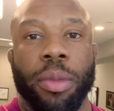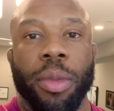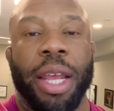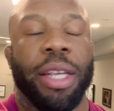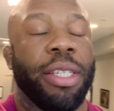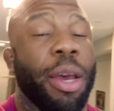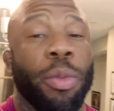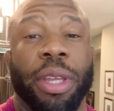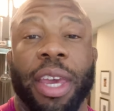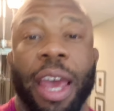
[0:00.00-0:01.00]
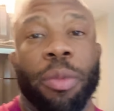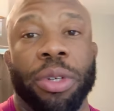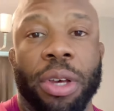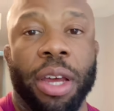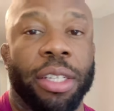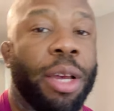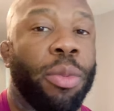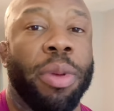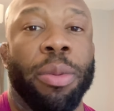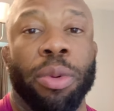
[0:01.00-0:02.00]
And it's not when the camera is on, it's not when
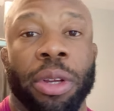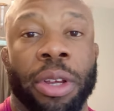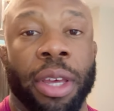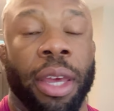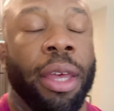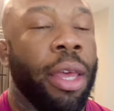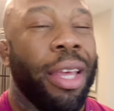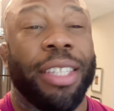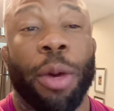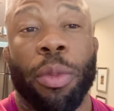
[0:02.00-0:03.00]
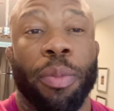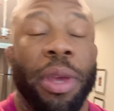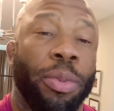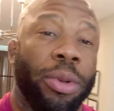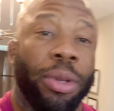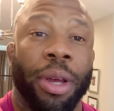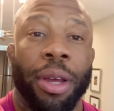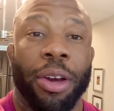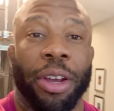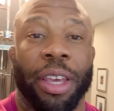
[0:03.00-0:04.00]
people are looking, it's not when people
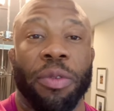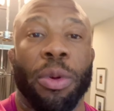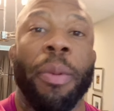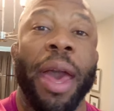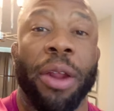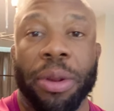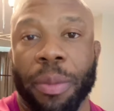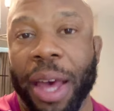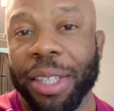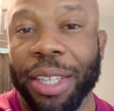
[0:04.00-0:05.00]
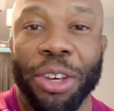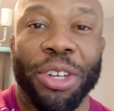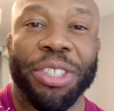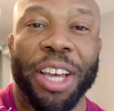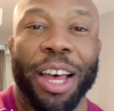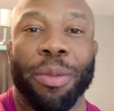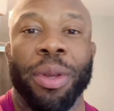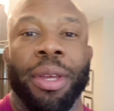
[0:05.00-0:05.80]
are giving you a pat on the back saying, good job.